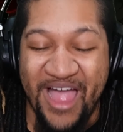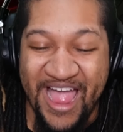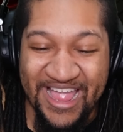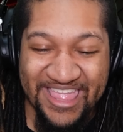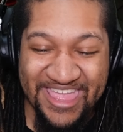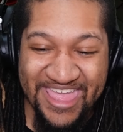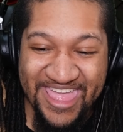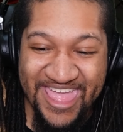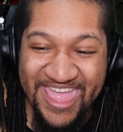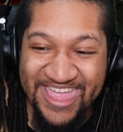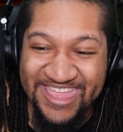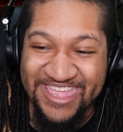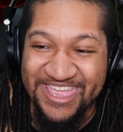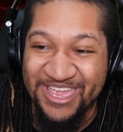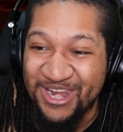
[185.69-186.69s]
I can't
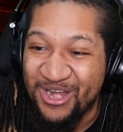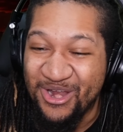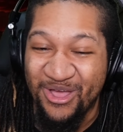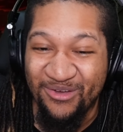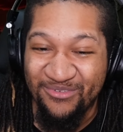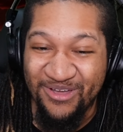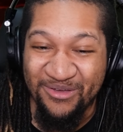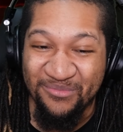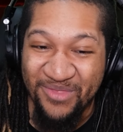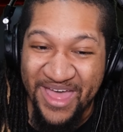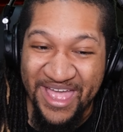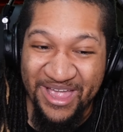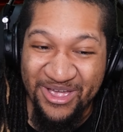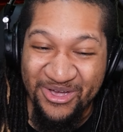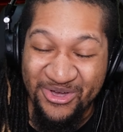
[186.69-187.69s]
get enough of
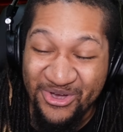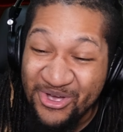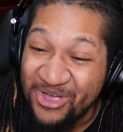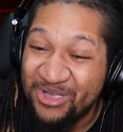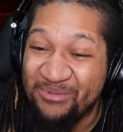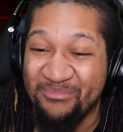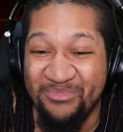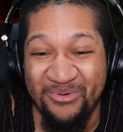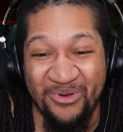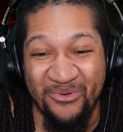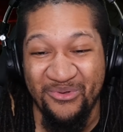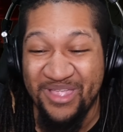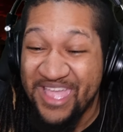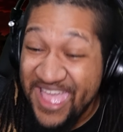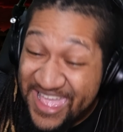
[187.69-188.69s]
that hook,
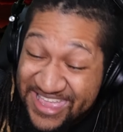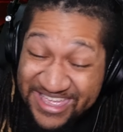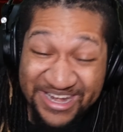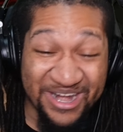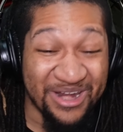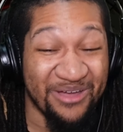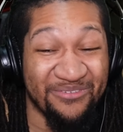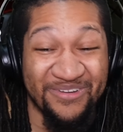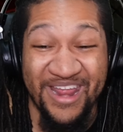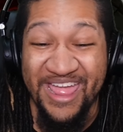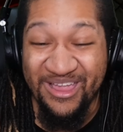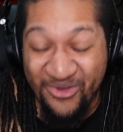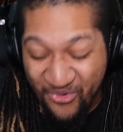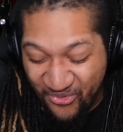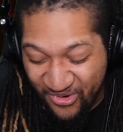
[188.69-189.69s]
bro. Can't get enough of
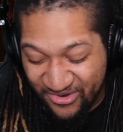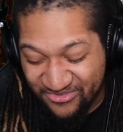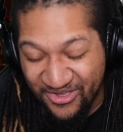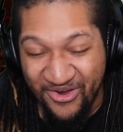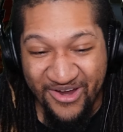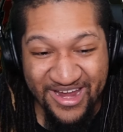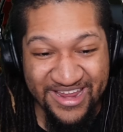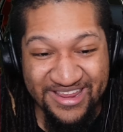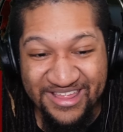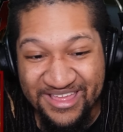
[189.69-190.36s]
that chorus. All right.